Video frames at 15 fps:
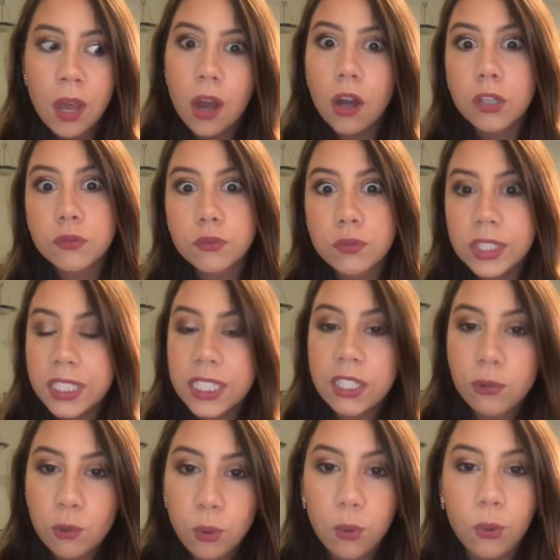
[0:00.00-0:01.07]
A
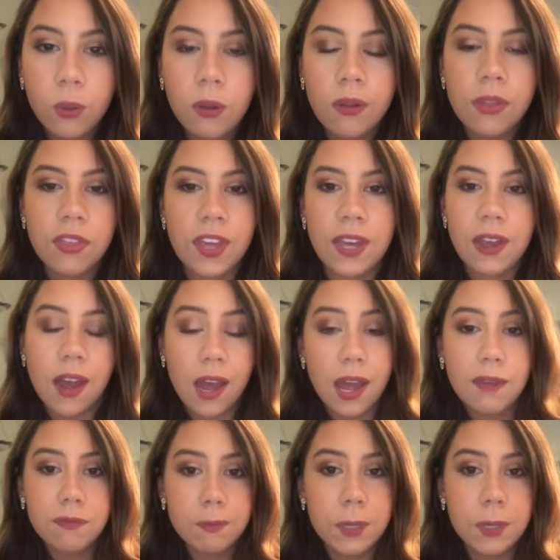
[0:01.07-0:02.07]
really cool thing I've